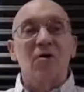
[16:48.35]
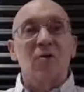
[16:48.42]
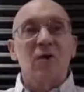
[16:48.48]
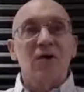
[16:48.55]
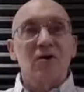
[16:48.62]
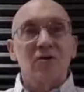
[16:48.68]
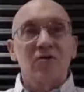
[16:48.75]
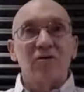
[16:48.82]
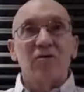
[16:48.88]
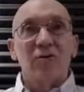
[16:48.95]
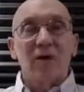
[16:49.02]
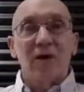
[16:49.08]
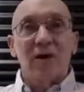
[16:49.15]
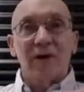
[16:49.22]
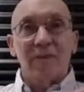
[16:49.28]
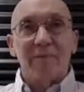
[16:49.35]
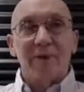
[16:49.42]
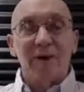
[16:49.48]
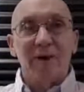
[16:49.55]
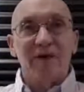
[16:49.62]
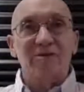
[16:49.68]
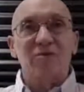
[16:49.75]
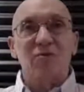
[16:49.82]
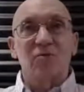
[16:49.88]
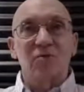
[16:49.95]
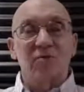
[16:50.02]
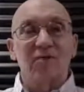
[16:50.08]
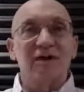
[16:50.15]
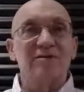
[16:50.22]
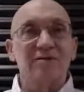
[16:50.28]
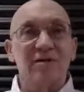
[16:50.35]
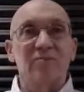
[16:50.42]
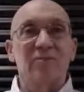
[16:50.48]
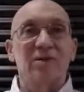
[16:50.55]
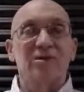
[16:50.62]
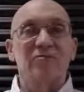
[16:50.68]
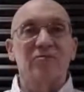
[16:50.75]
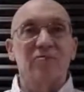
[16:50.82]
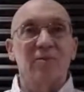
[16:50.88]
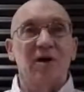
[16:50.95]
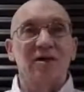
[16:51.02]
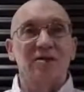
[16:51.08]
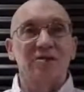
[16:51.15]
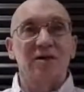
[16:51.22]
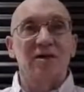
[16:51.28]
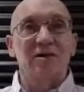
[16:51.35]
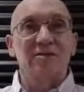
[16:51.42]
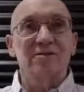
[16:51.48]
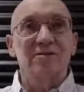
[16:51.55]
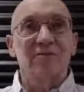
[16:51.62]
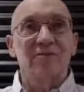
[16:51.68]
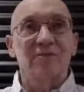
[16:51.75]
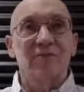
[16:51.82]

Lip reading: we know that we are at peace with less than peaceful mind states.